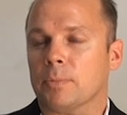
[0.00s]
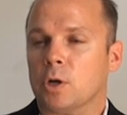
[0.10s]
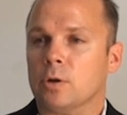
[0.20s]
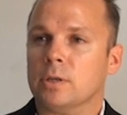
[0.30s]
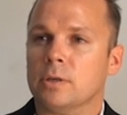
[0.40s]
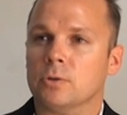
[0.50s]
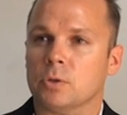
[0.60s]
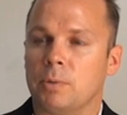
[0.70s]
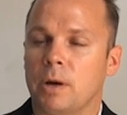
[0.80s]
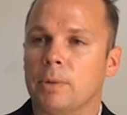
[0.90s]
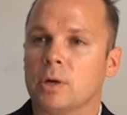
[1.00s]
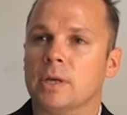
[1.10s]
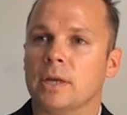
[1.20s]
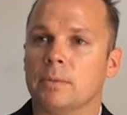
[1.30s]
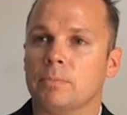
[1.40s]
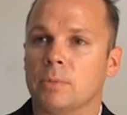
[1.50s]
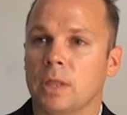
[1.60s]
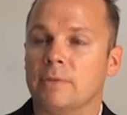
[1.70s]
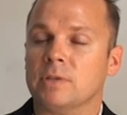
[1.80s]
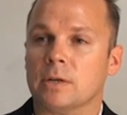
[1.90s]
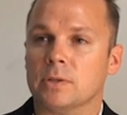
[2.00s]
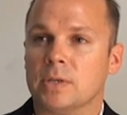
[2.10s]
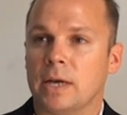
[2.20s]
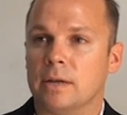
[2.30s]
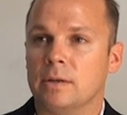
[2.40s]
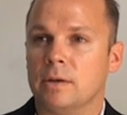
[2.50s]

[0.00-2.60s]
Currently those are primarily on the lifecycle side